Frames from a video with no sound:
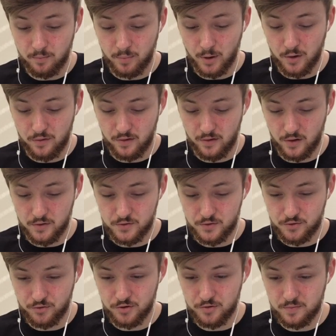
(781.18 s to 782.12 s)
up both of those
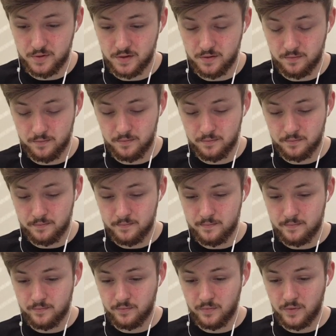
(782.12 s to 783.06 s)
troops.
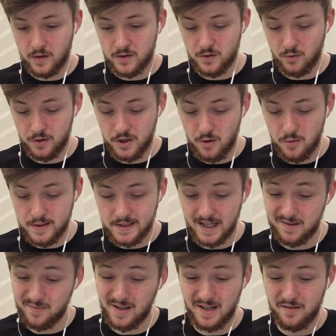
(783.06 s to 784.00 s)
So I know he's
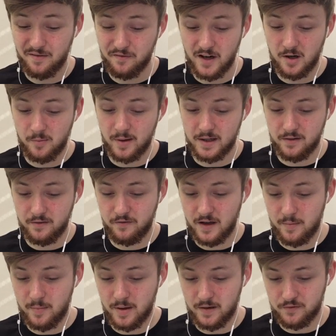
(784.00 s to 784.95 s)
going to be in a fair bit
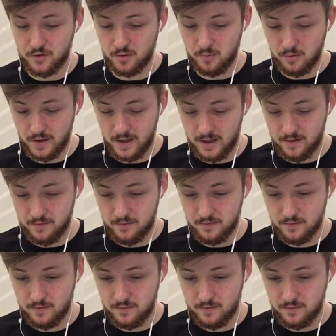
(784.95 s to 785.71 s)
of trouble here.